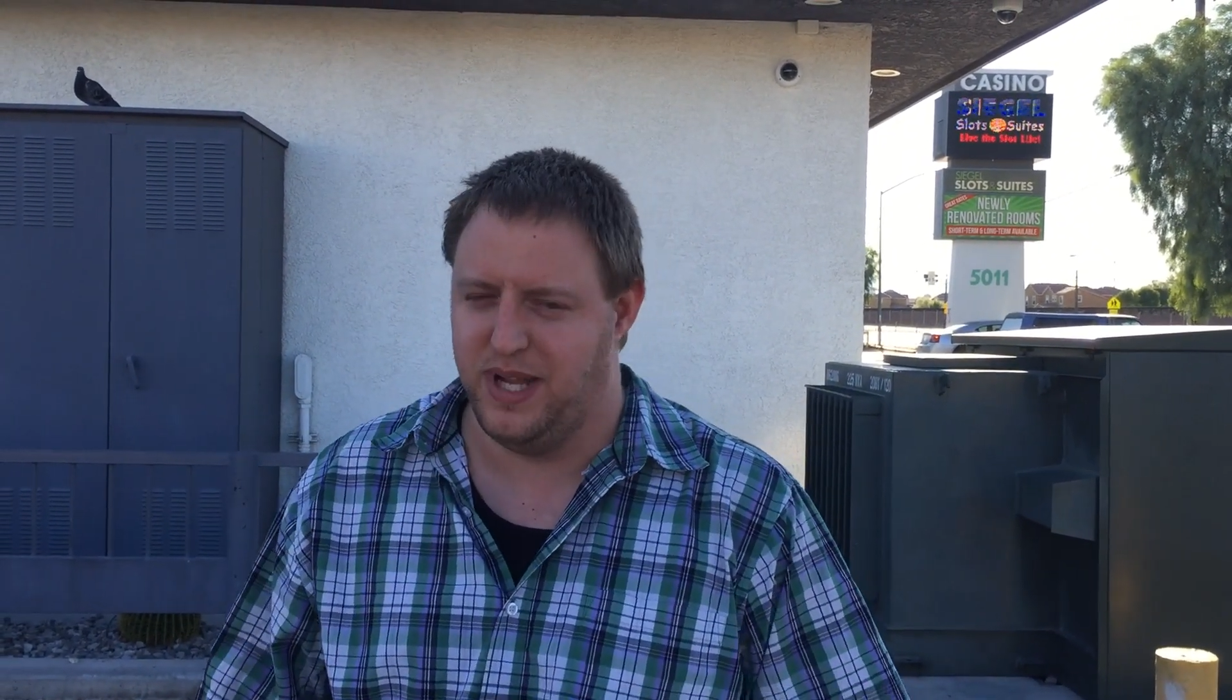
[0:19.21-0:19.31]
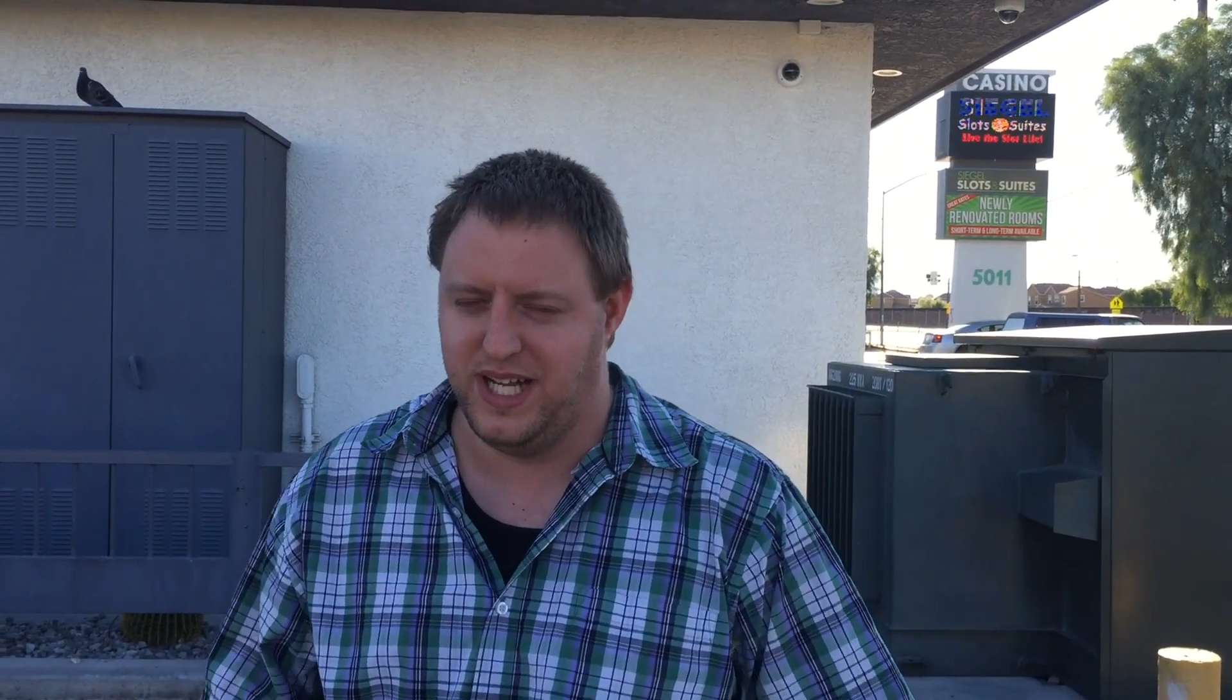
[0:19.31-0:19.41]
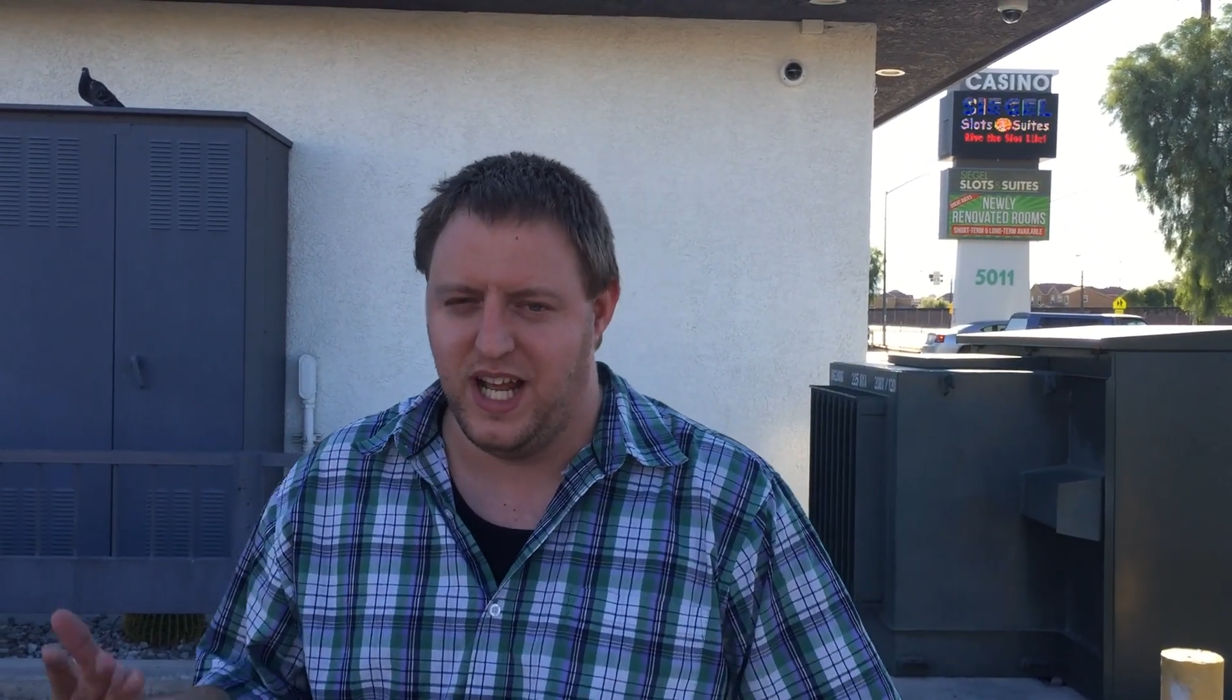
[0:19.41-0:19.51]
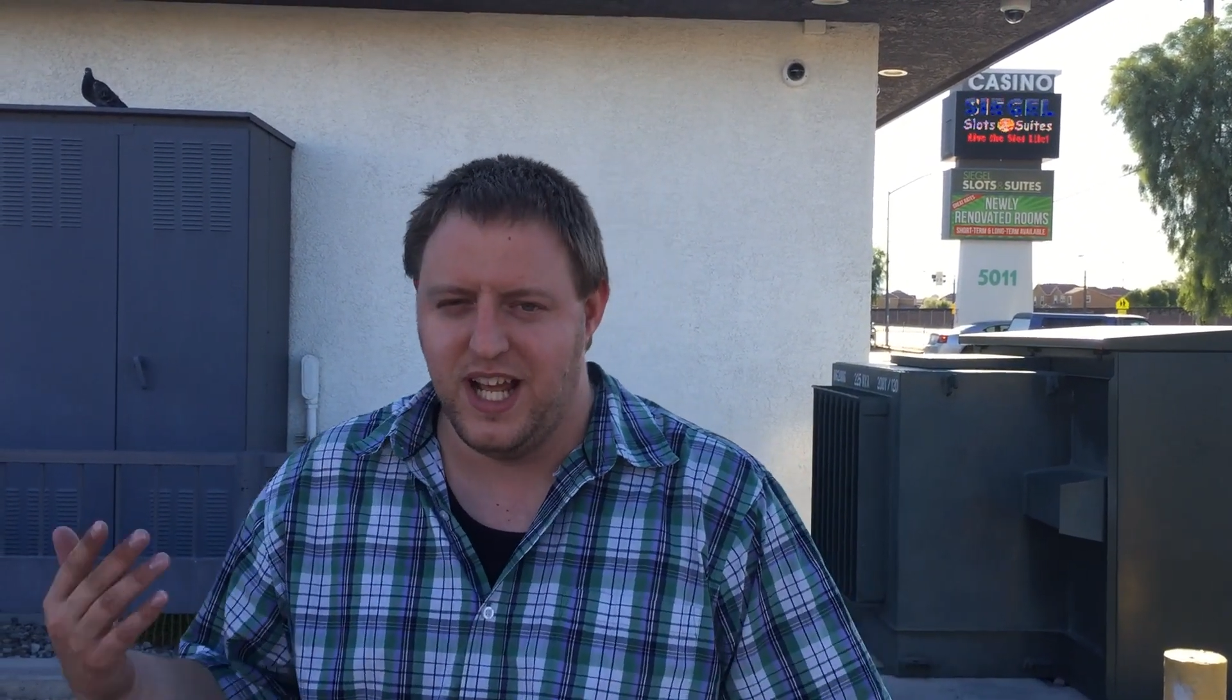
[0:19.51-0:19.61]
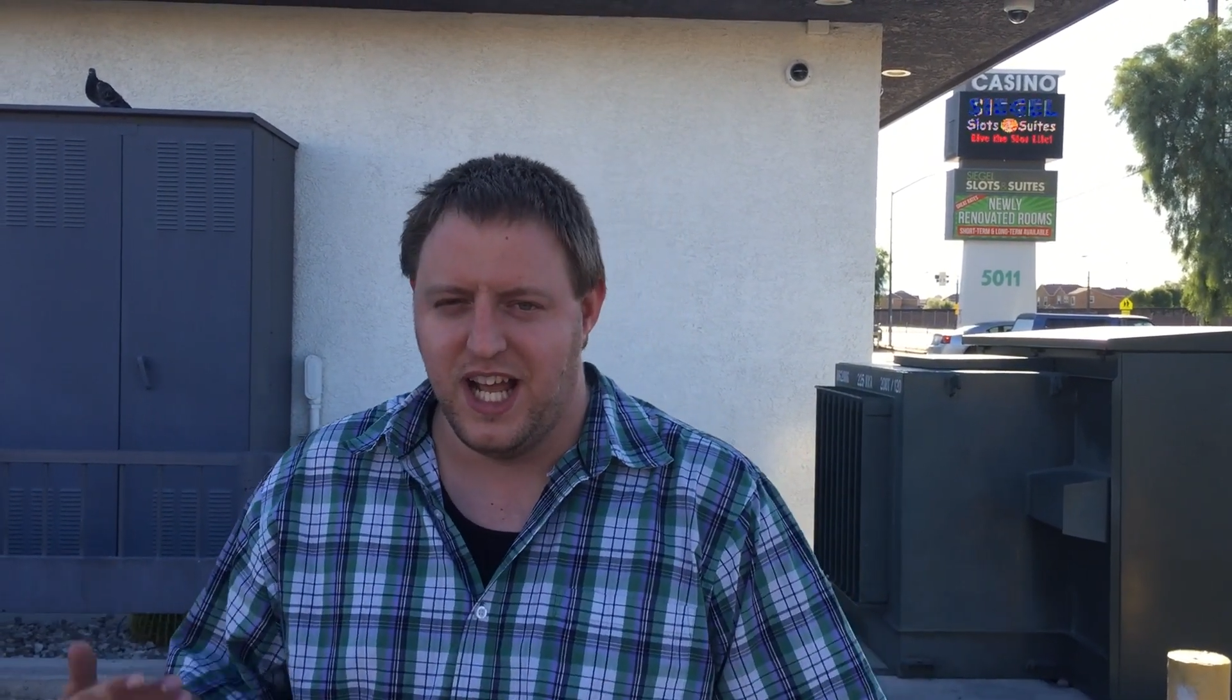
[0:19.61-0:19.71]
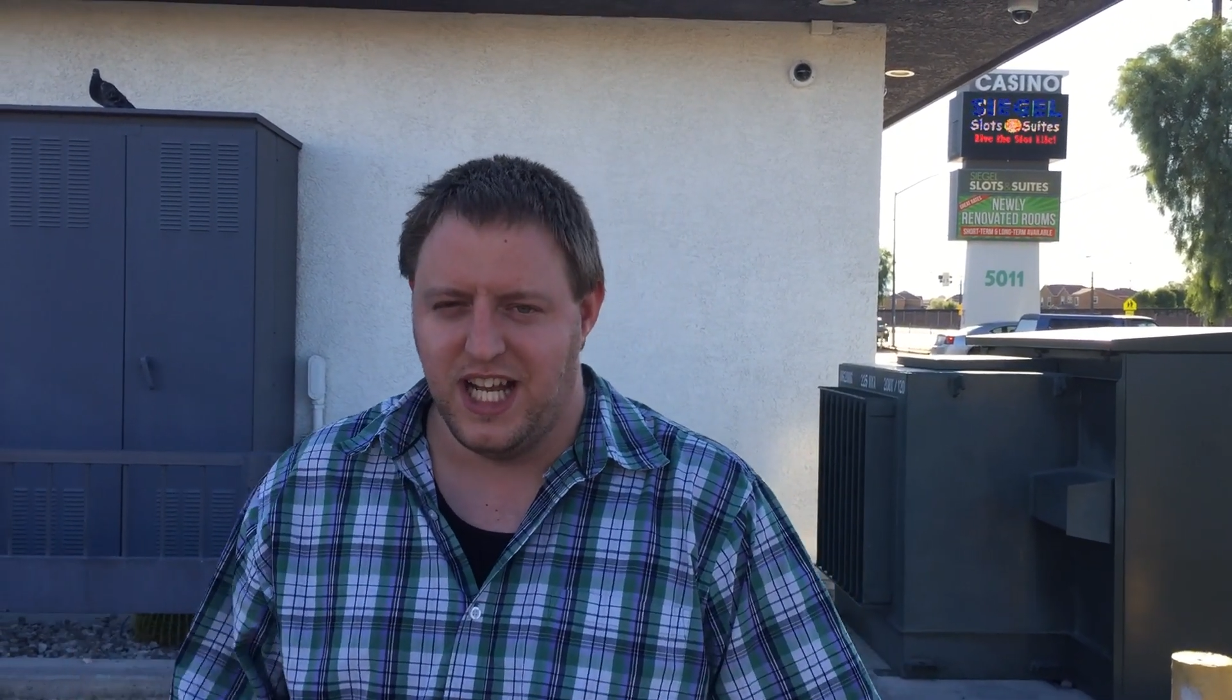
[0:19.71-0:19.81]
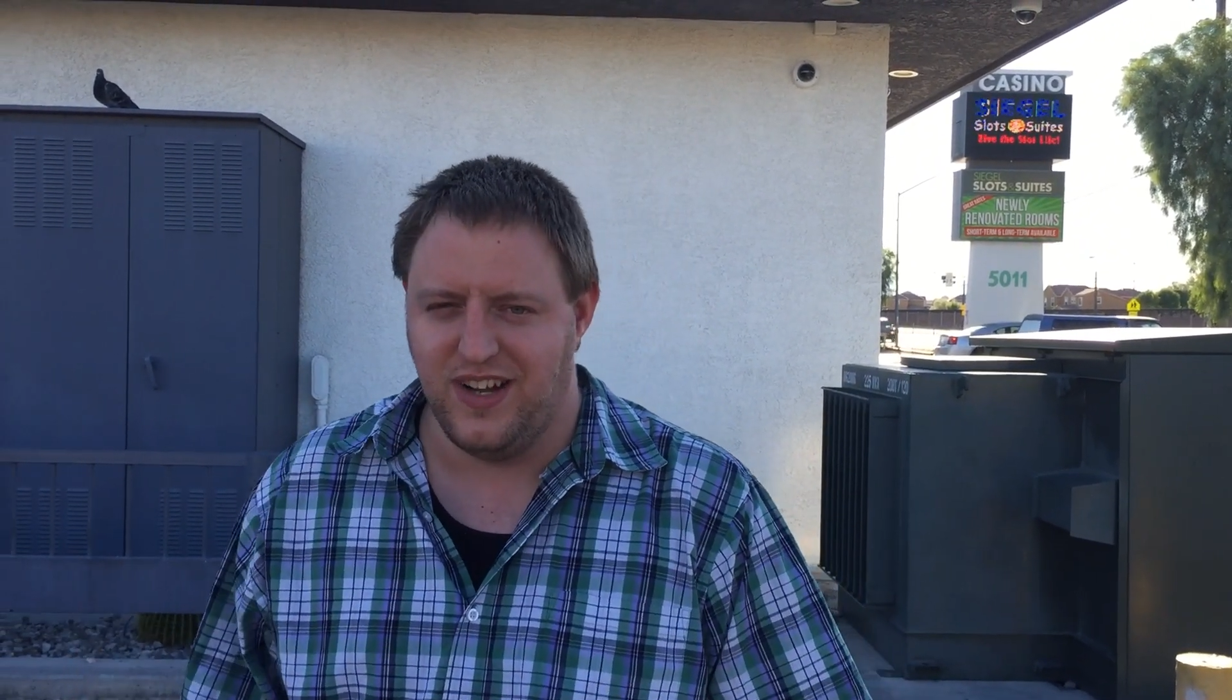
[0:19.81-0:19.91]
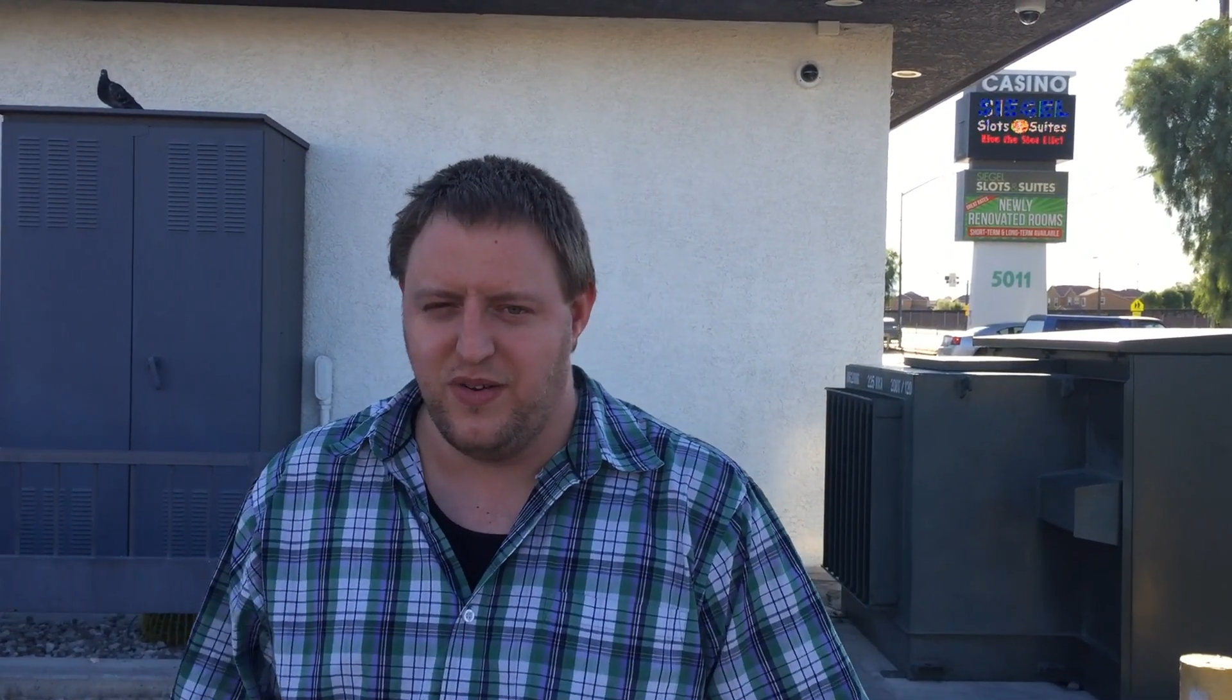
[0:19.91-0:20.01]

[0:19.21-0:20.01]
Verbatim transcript: man.